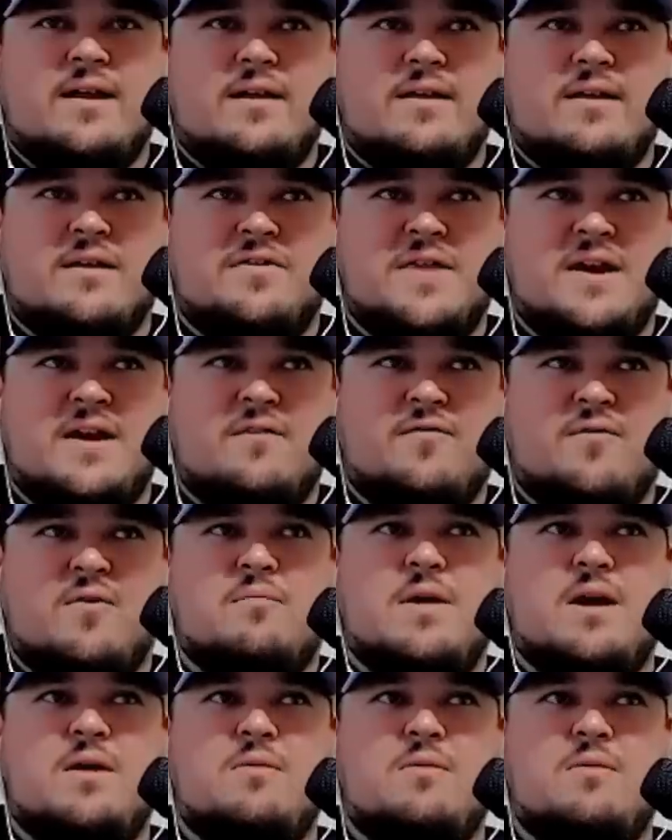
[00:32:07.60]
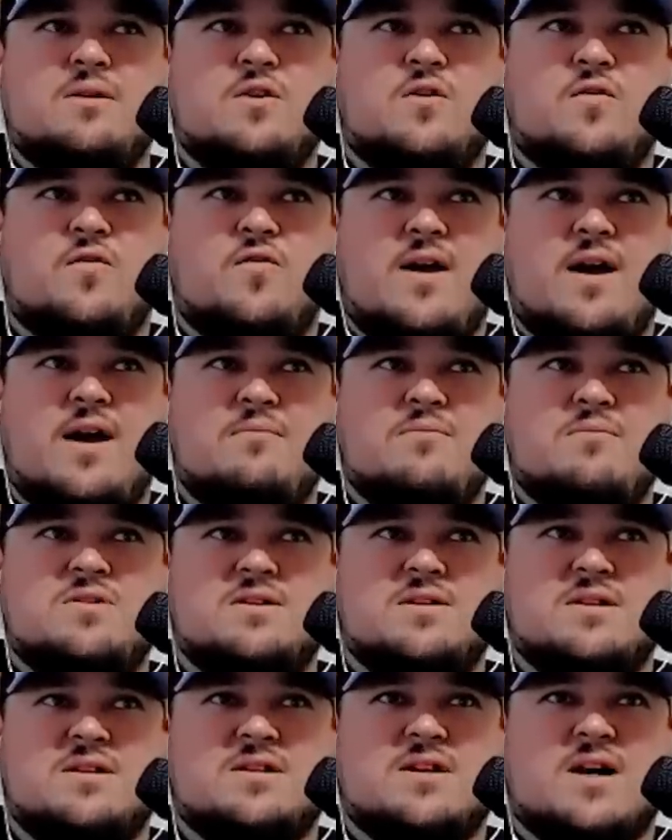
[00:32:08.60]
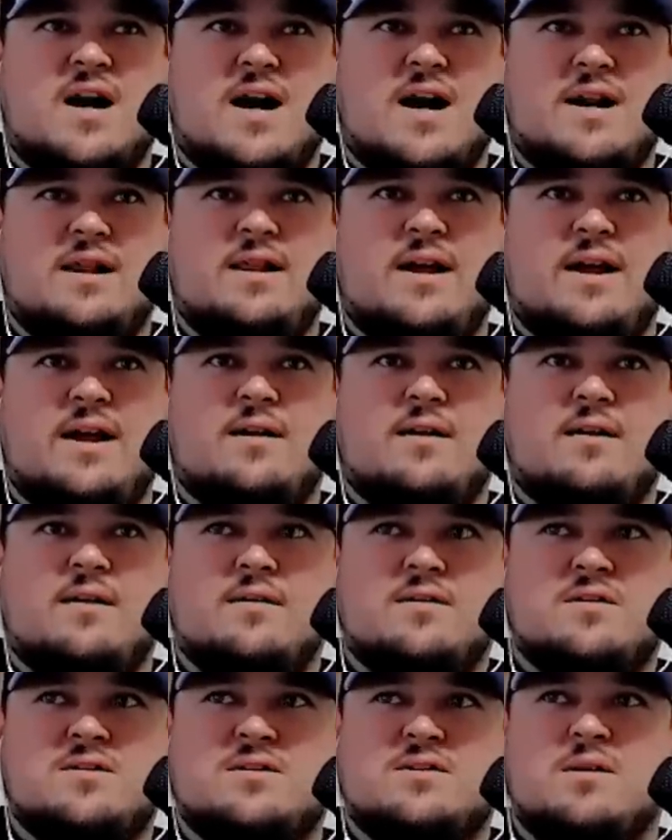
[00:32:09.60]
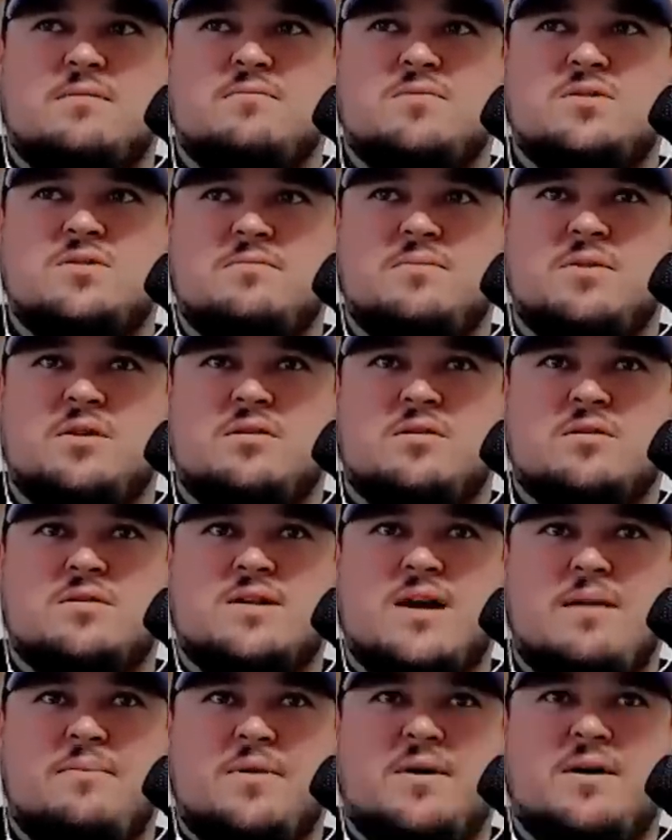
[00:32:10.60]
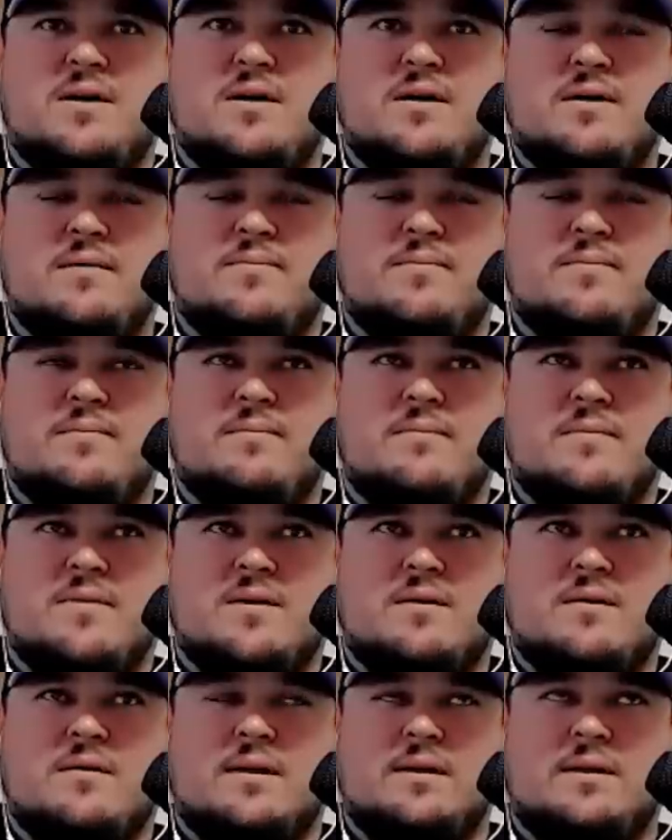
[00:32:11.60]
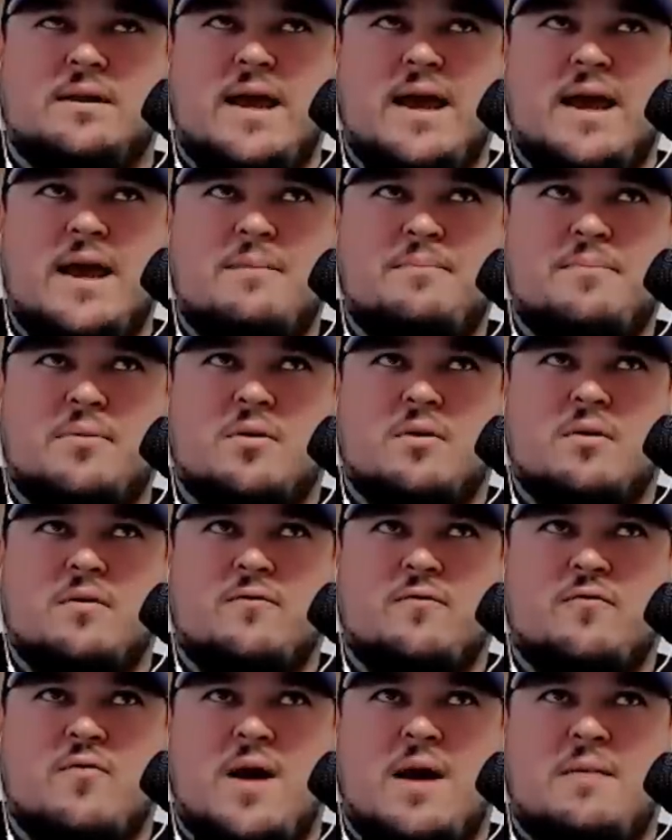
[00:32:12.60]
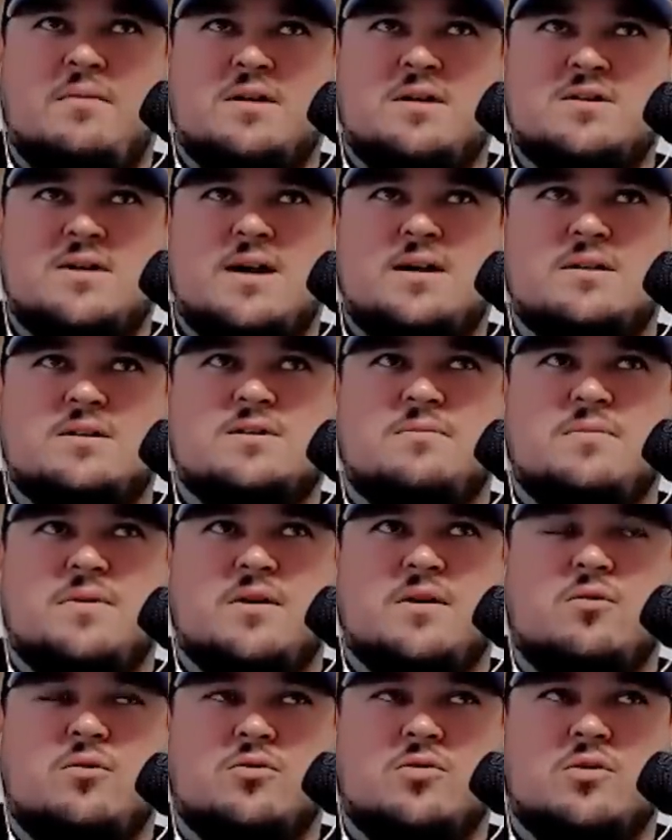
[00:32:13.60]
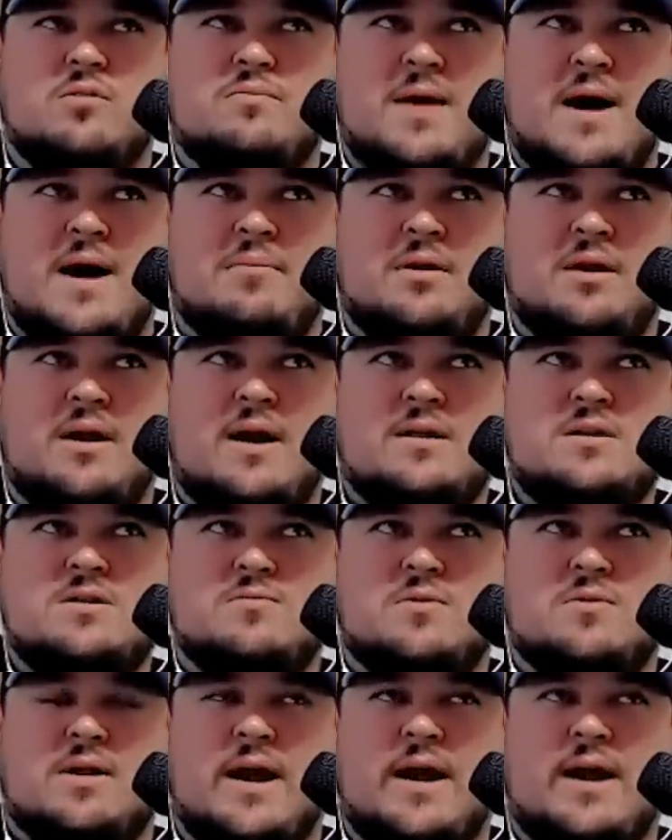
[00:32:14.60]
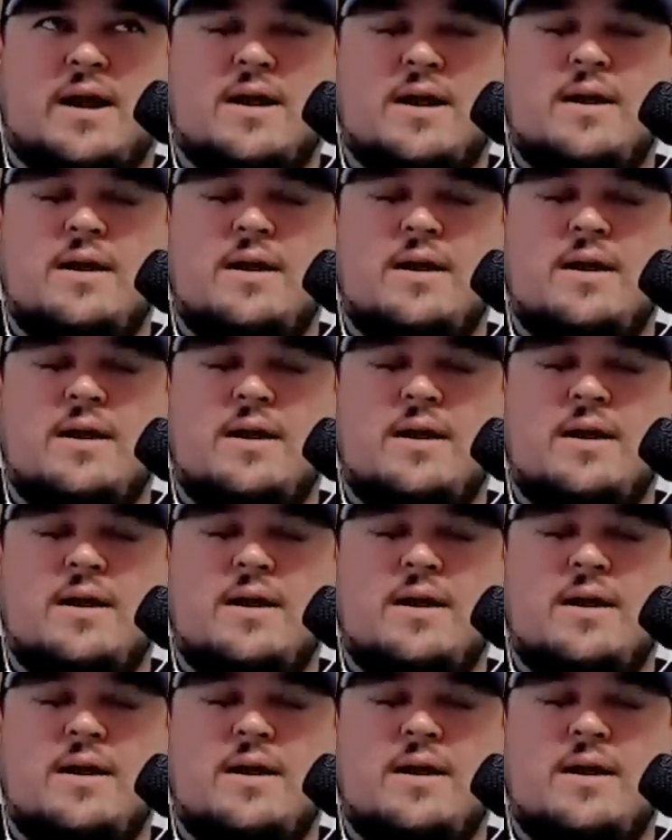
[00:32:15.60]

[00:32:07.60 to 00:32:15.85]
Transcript: the thing for me with those frames is it's kind of like some similar type of layup or frame design to some of the older Babolots where like,